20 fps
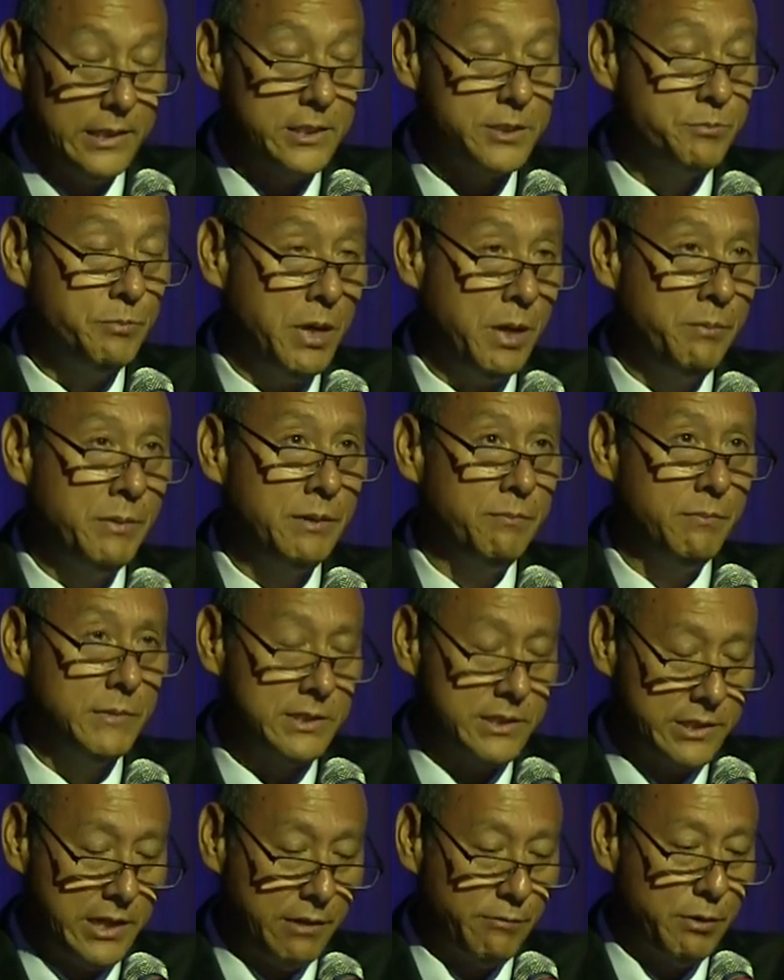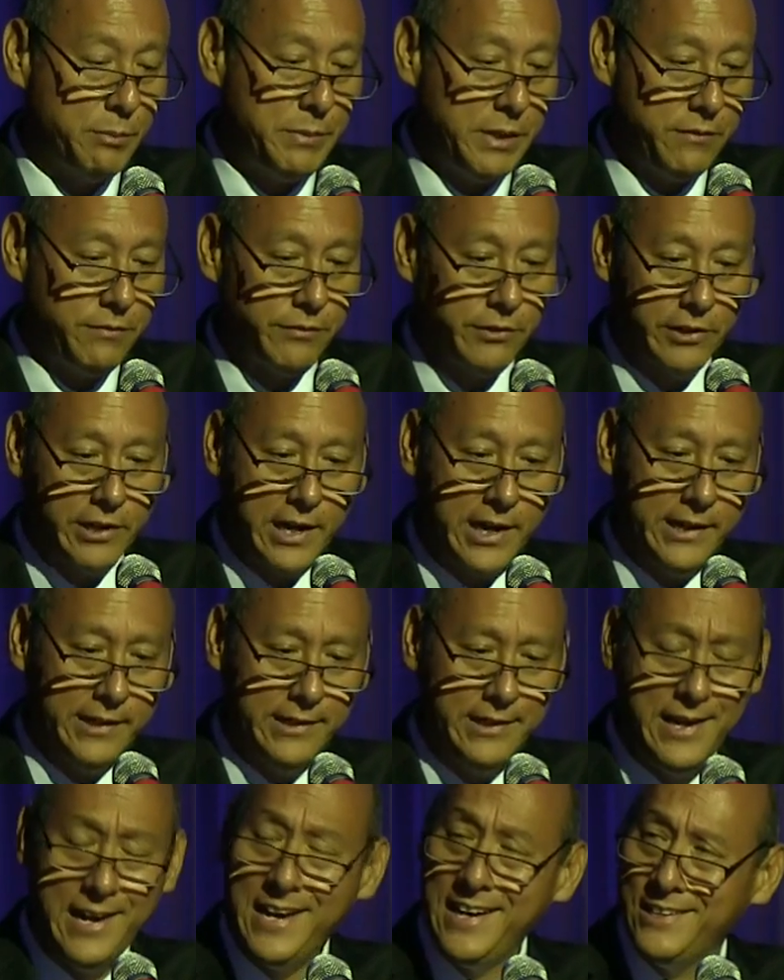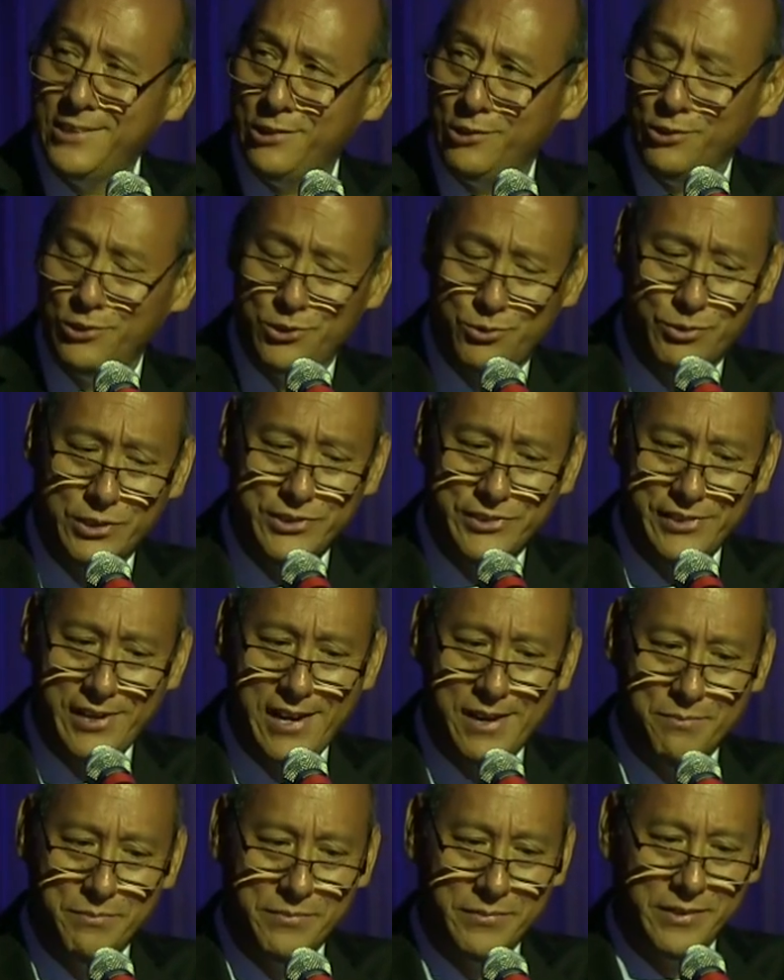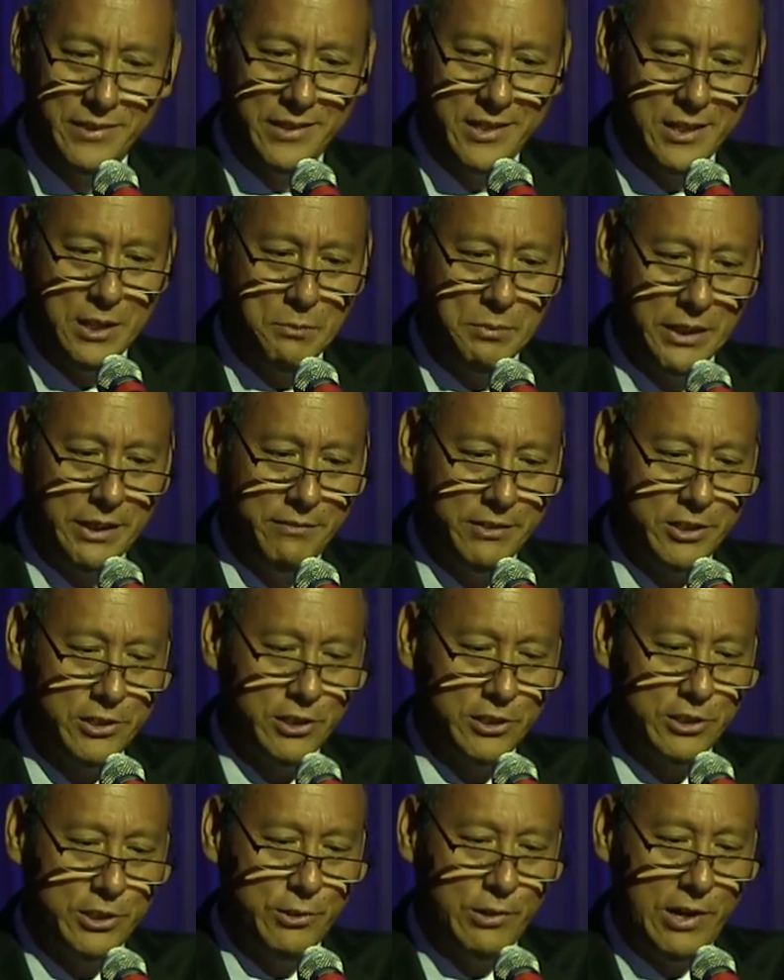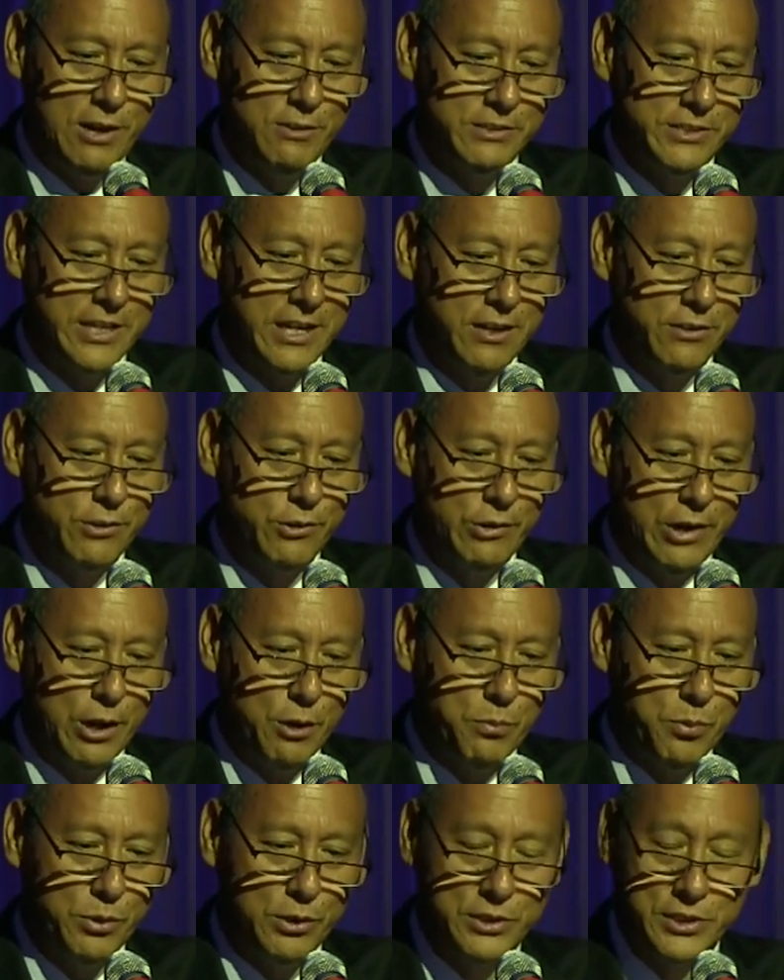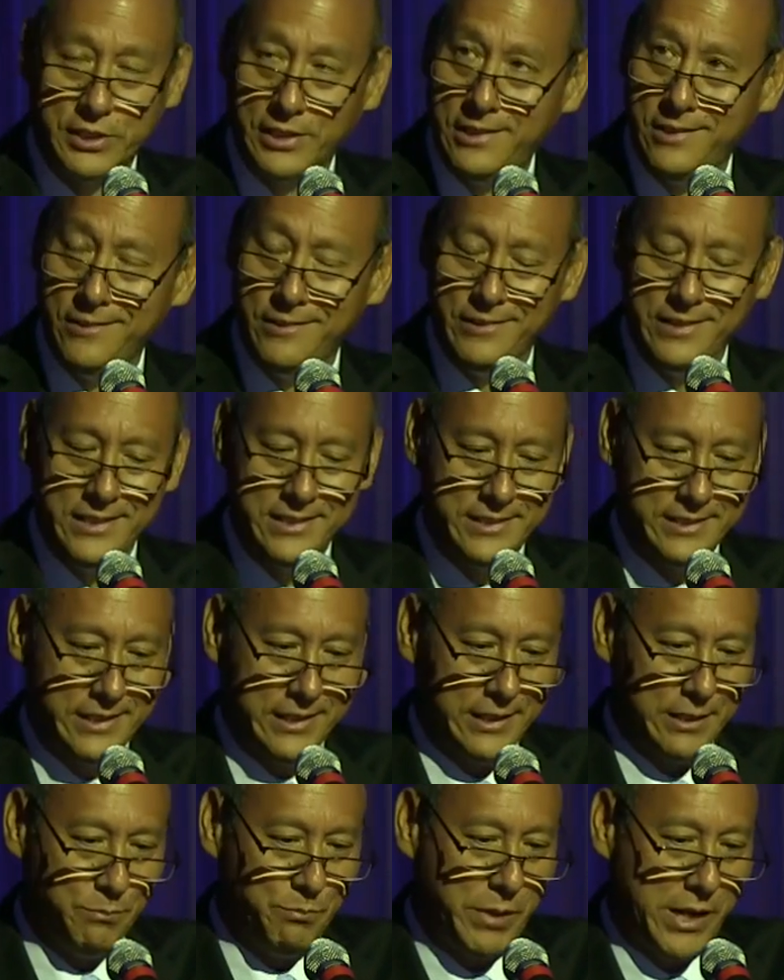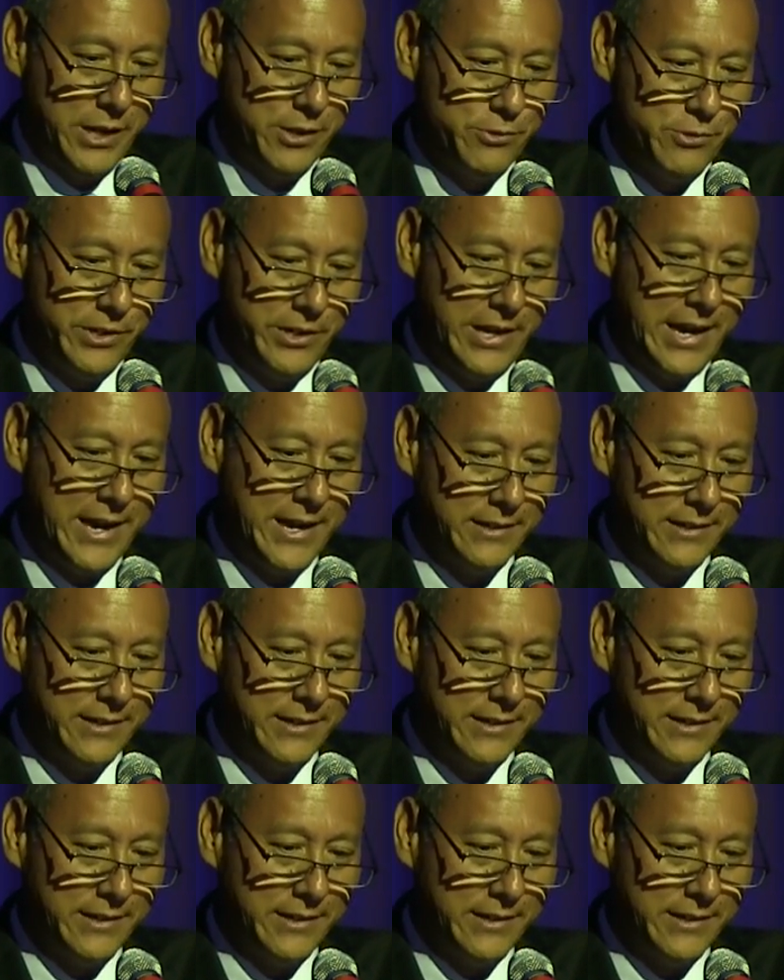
This moment must never be forgotten. Hey, dudes, what's up? Can you believe it took two hours to get through airport security, stinking Patriot